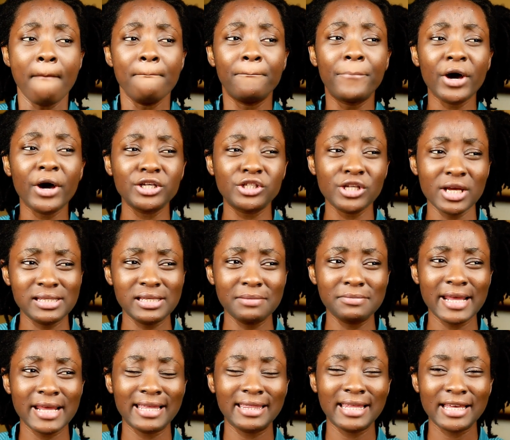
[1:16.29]
But it just
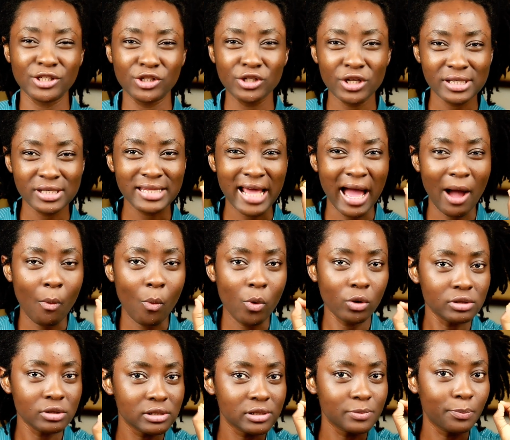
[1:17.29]
seems like there's just that
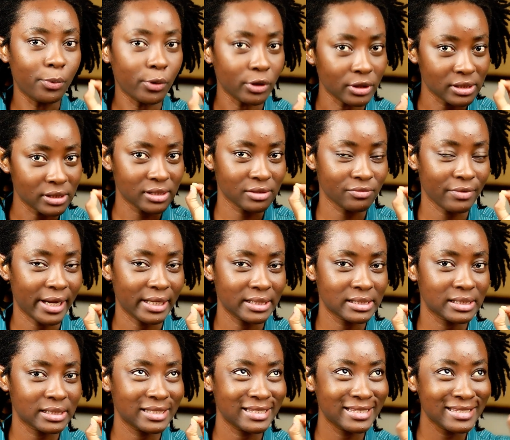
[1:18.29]
one spot,
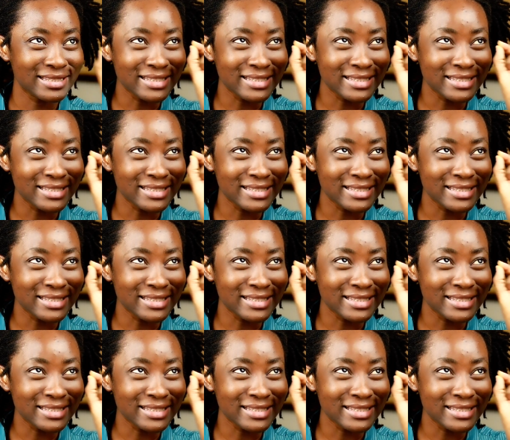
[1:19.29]
right?